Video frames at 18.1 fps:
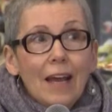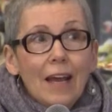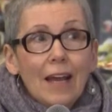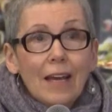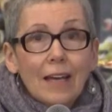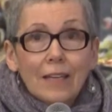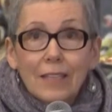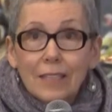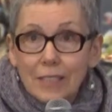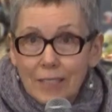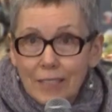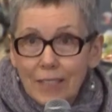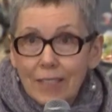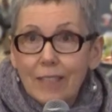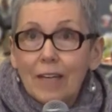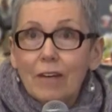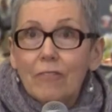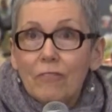and it
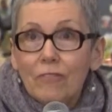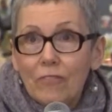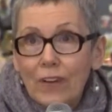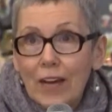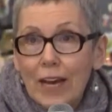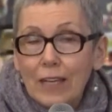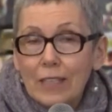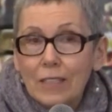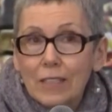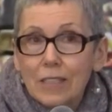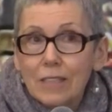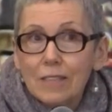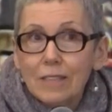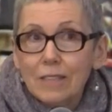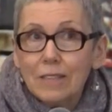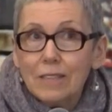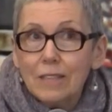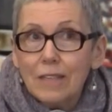did affect
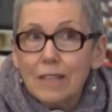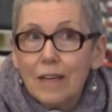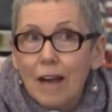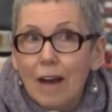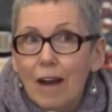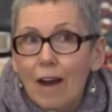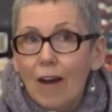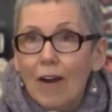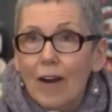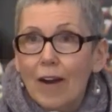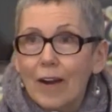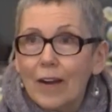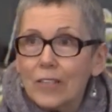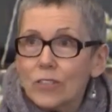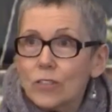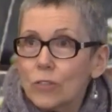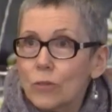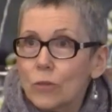
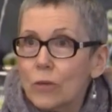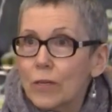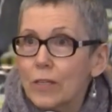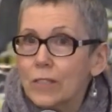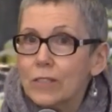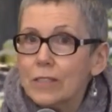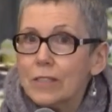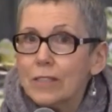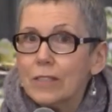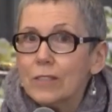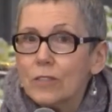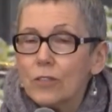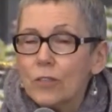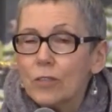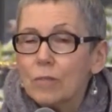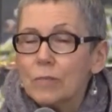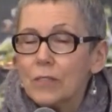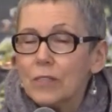our stores in
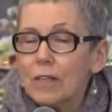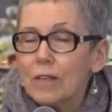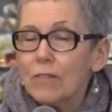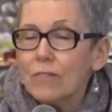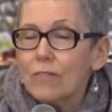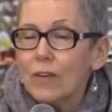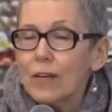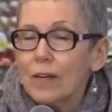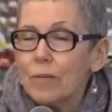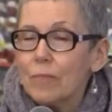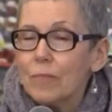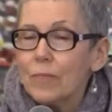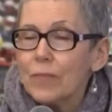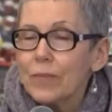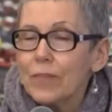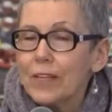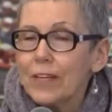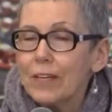terms of um,
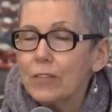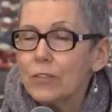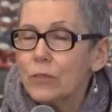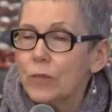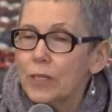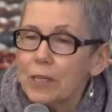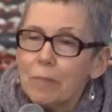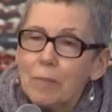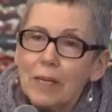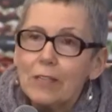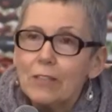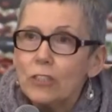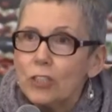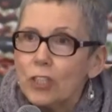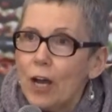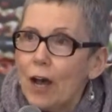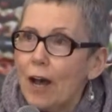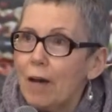they are doing a better
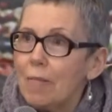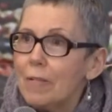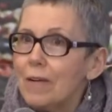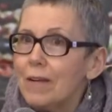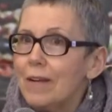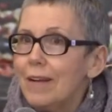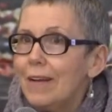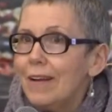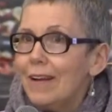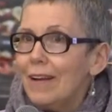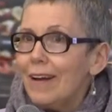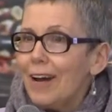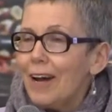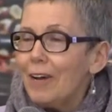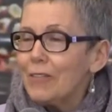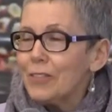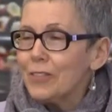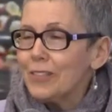job
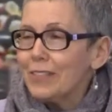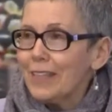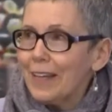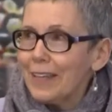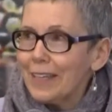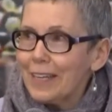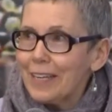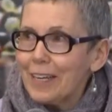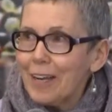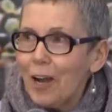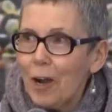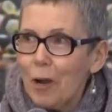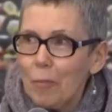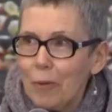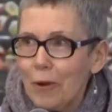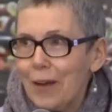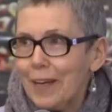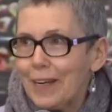of selling our
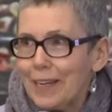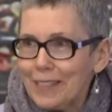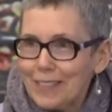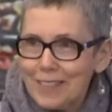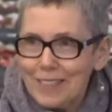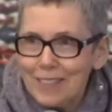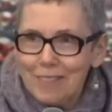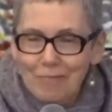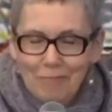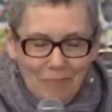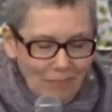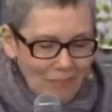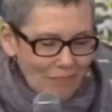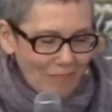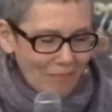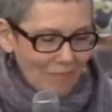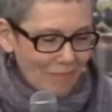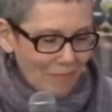products
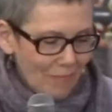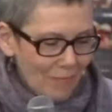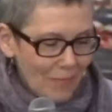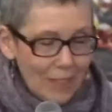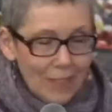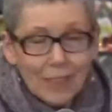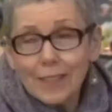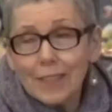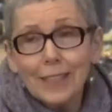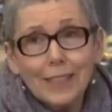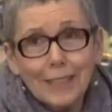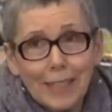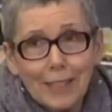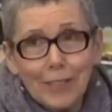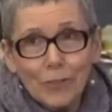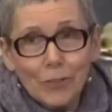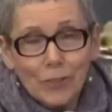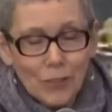than
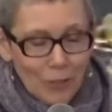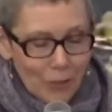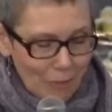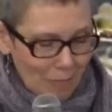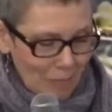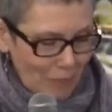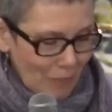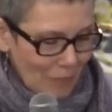they used to.